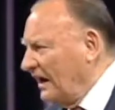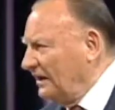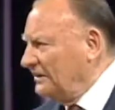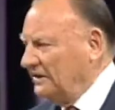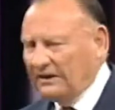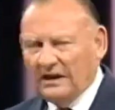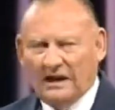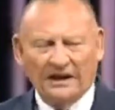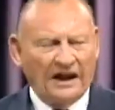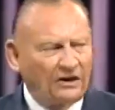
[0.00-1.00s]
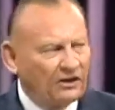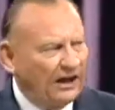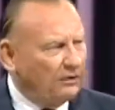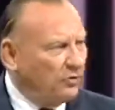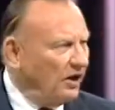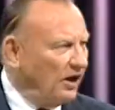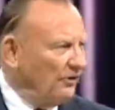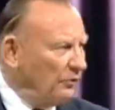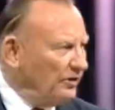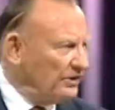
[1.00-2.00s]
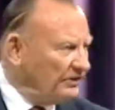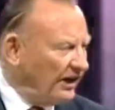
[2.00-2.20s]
And how glad we are that we can